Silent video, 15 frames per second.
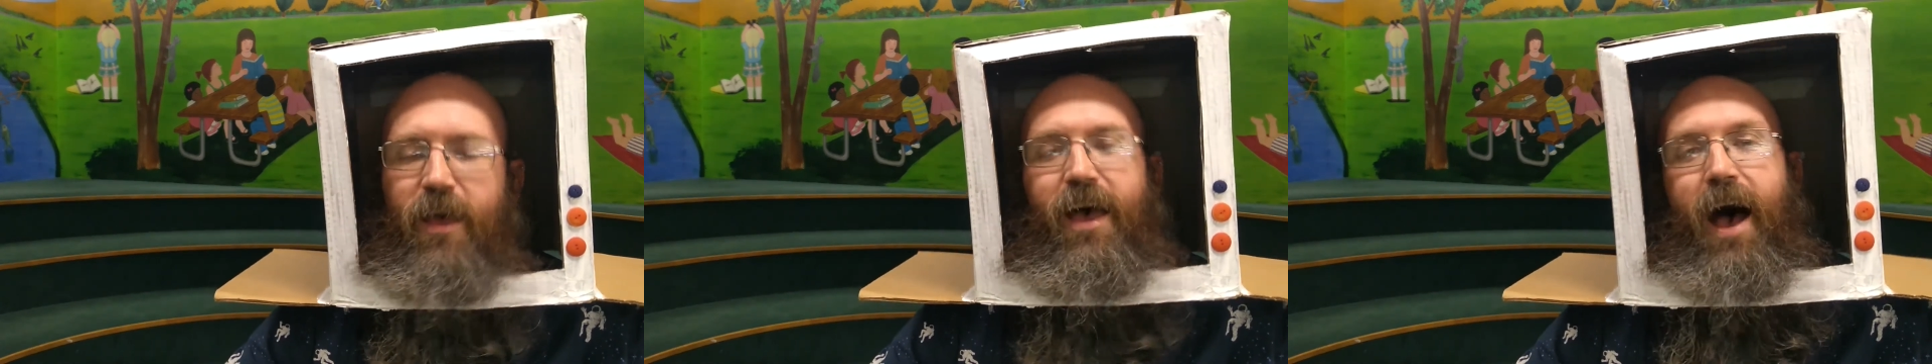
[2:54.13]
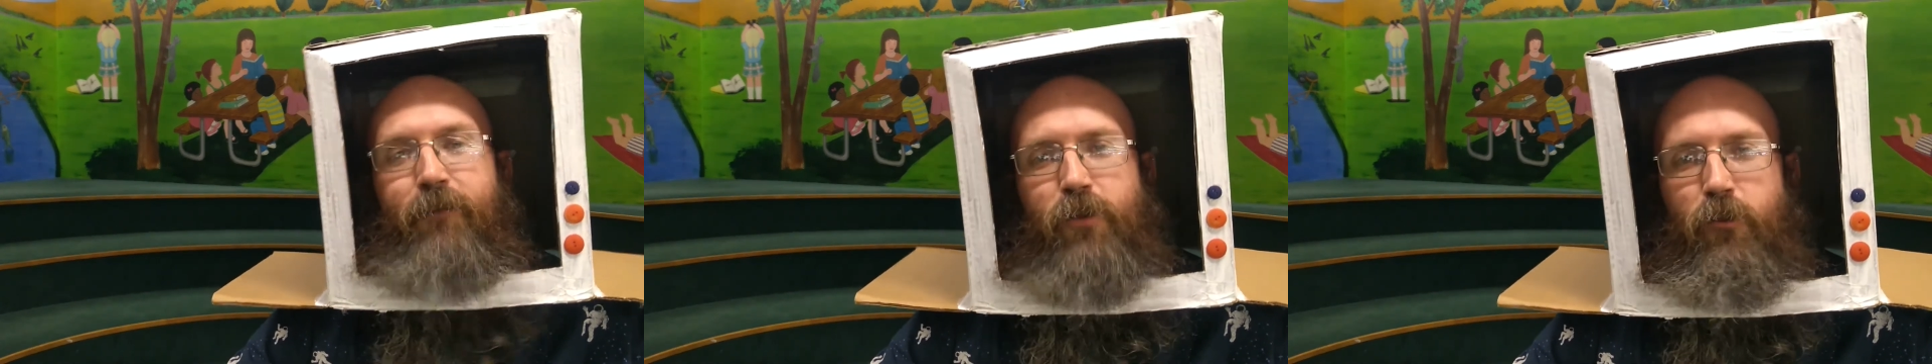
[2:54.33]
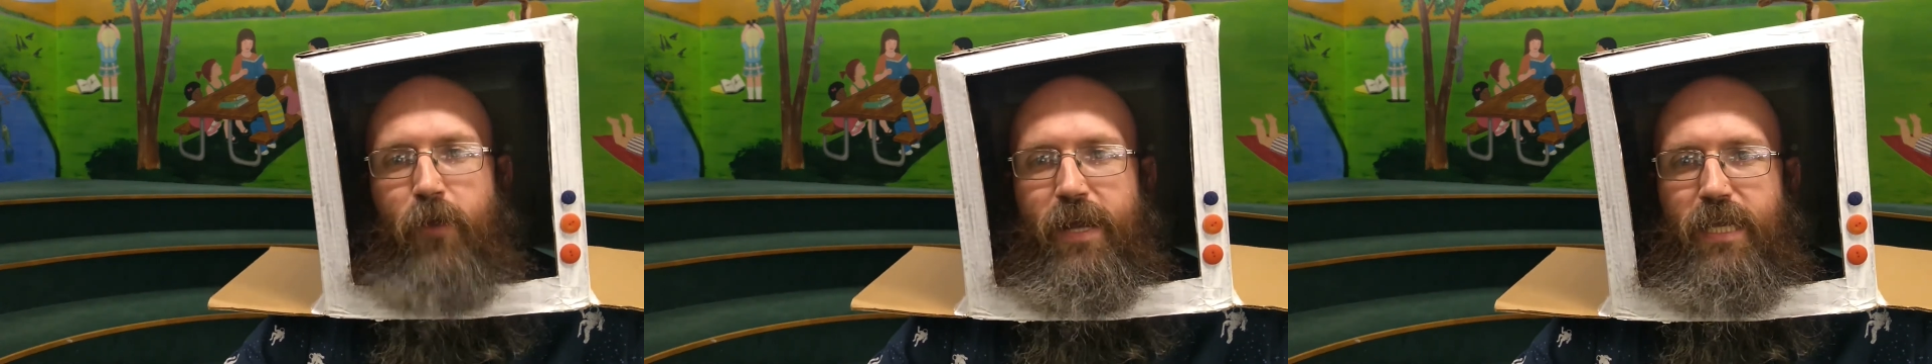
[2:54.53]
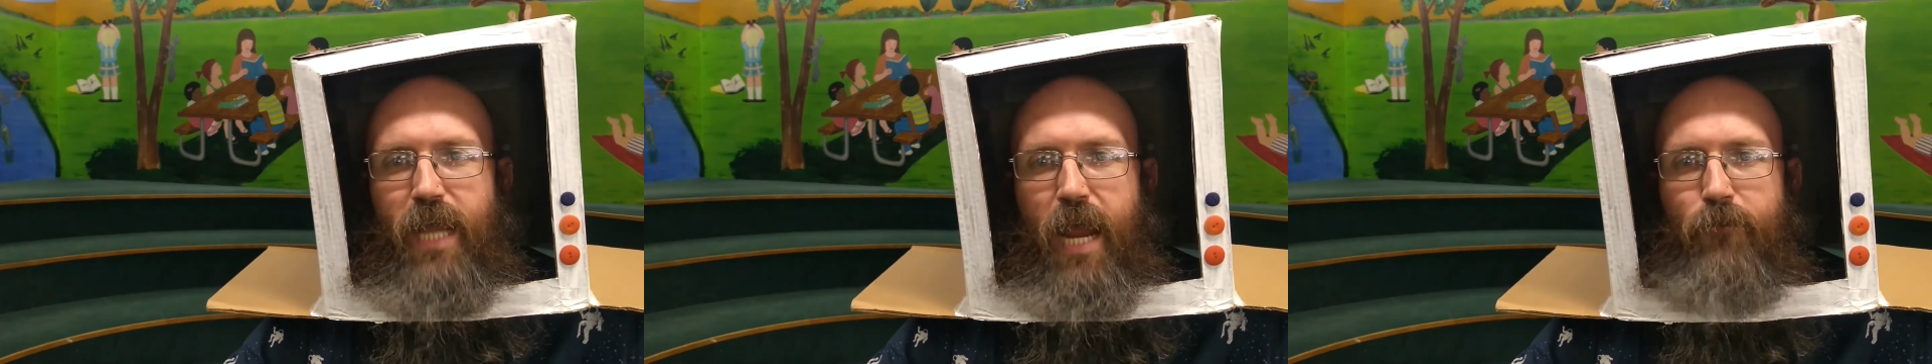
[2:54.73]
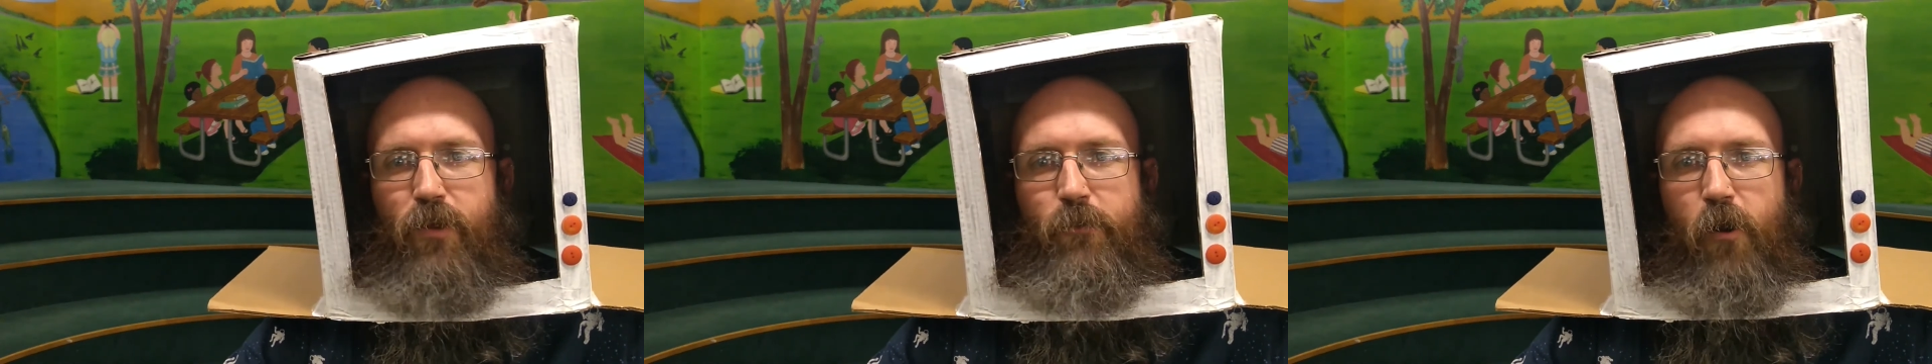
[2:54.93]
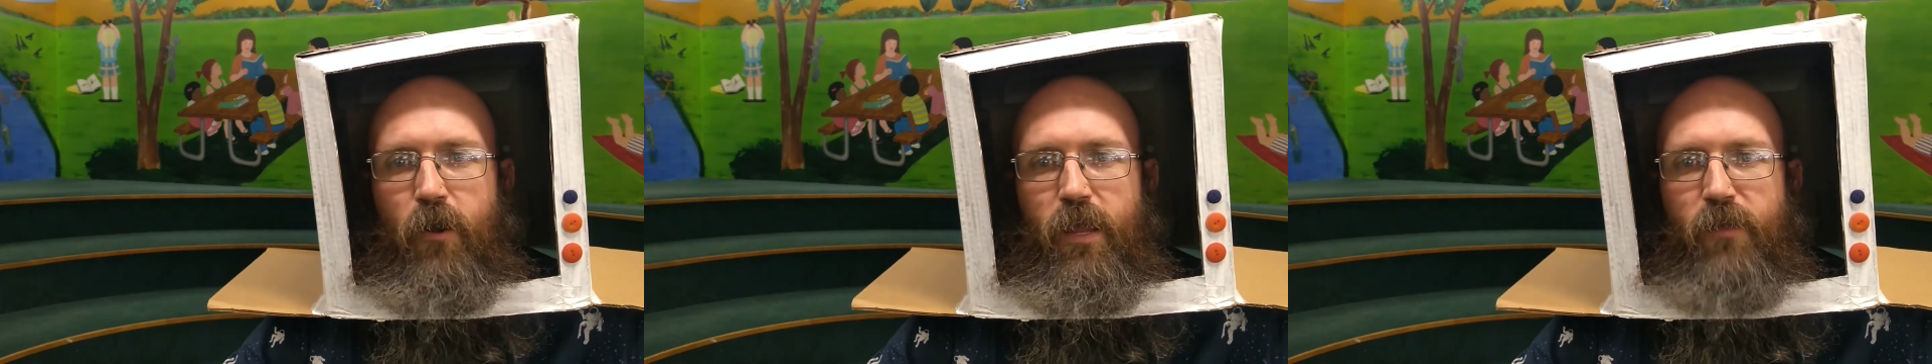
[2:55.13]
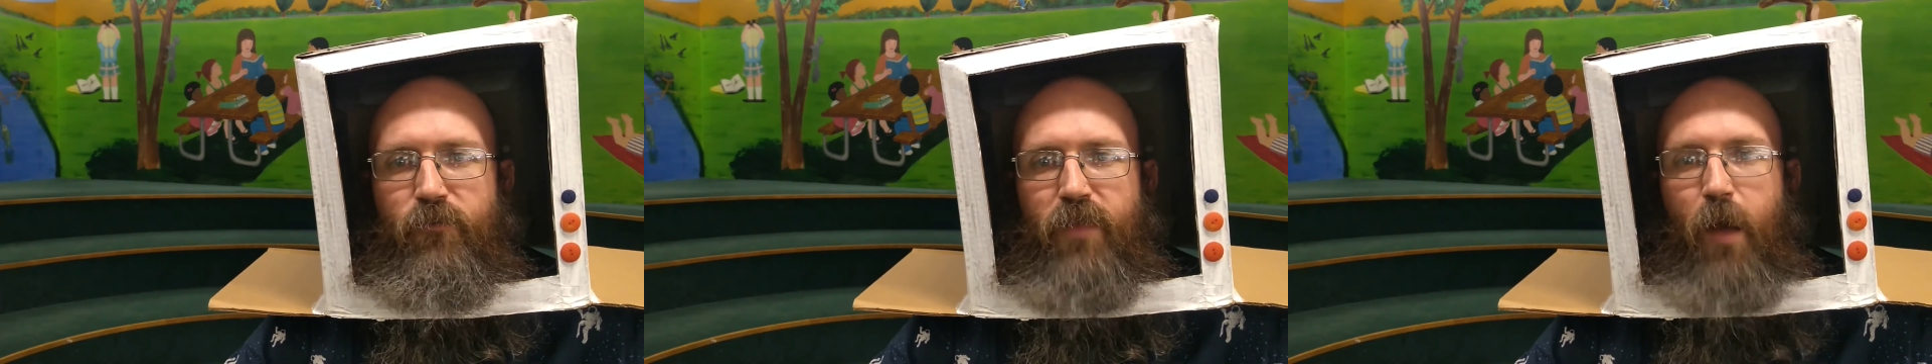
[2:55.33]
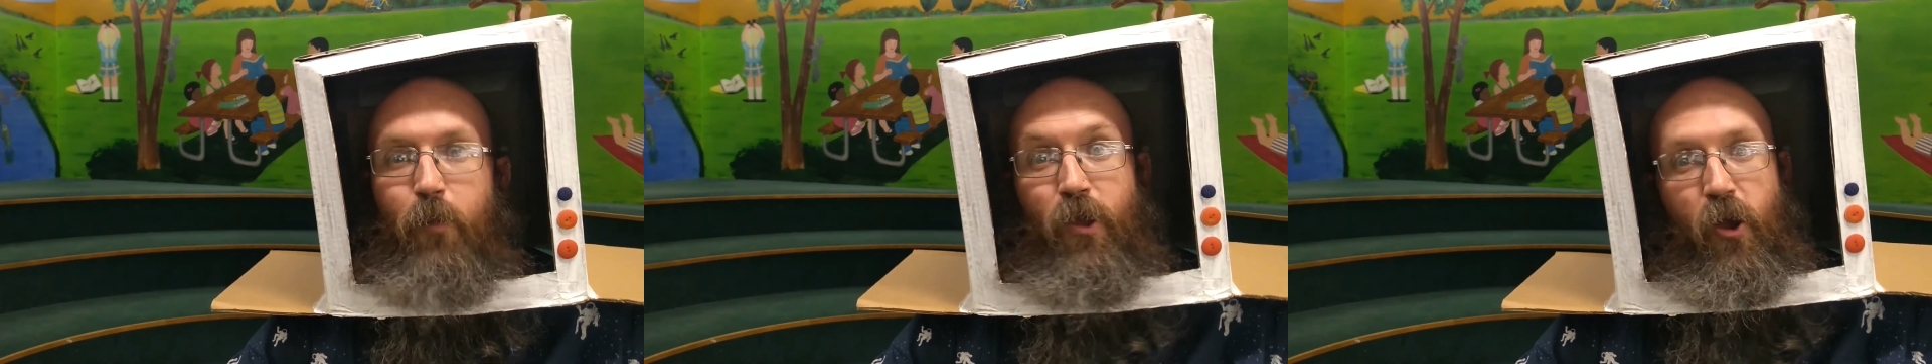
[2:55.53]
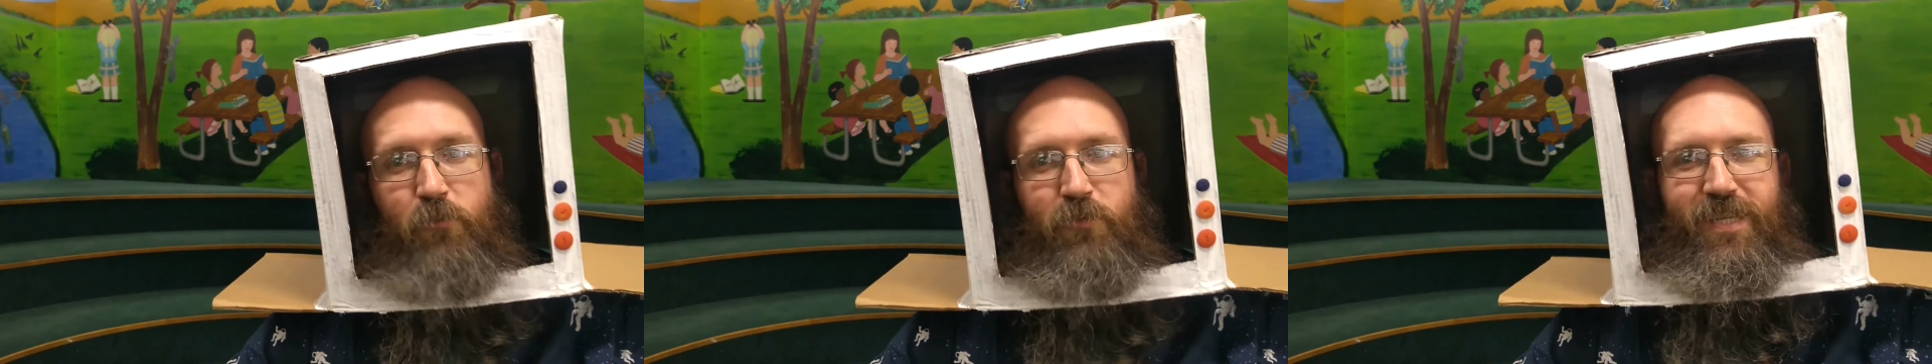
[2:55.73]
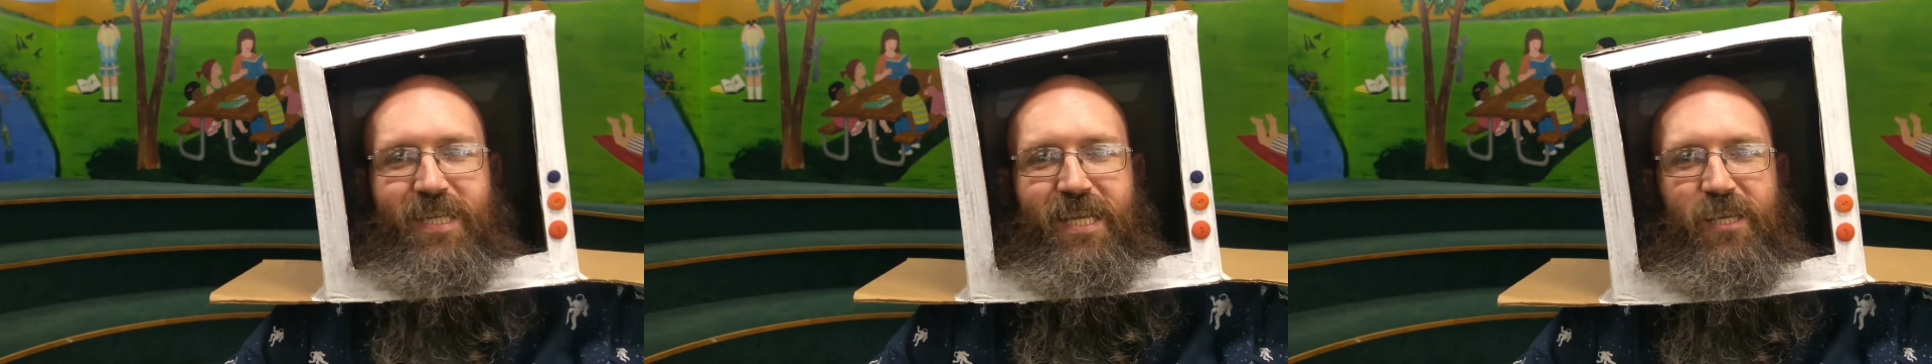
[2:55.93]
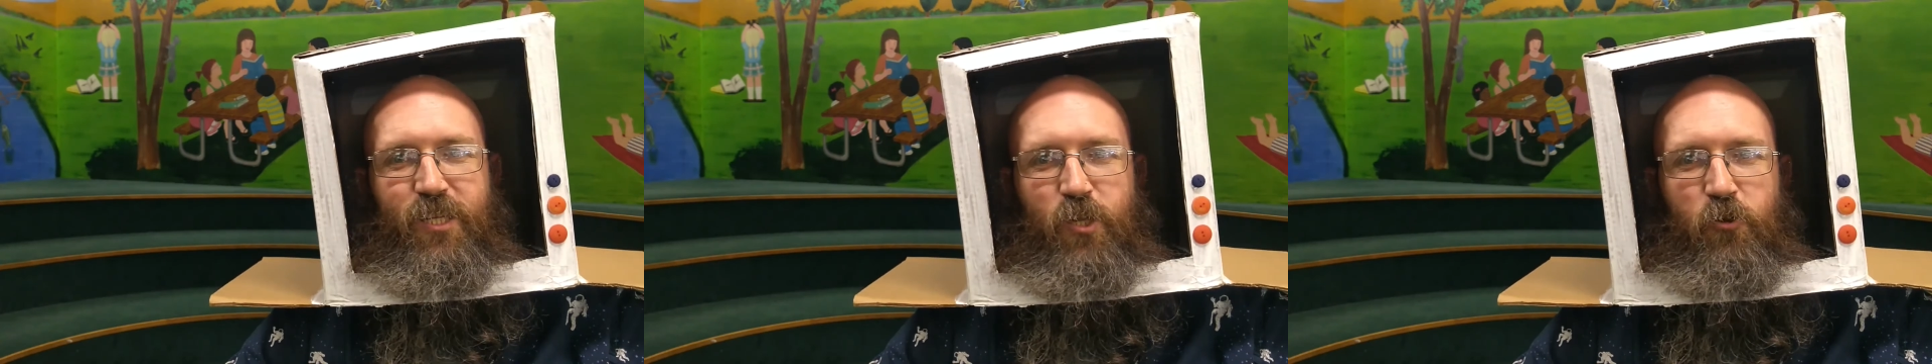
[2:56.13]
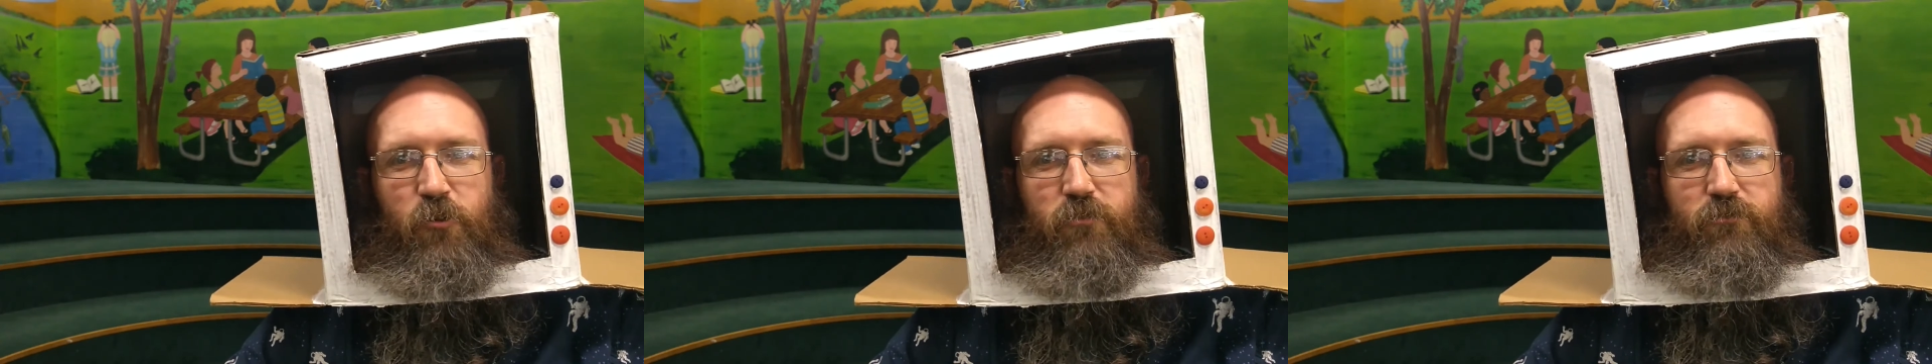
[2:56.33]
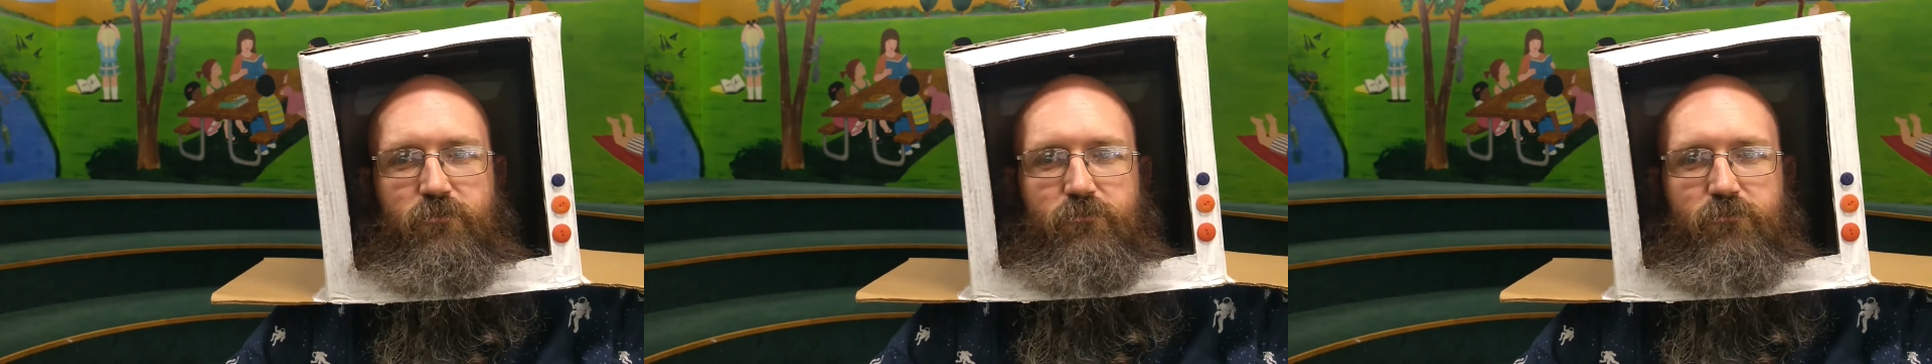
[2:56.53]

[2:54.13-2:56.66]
Have a great day, everybody, and we hope to see you soon.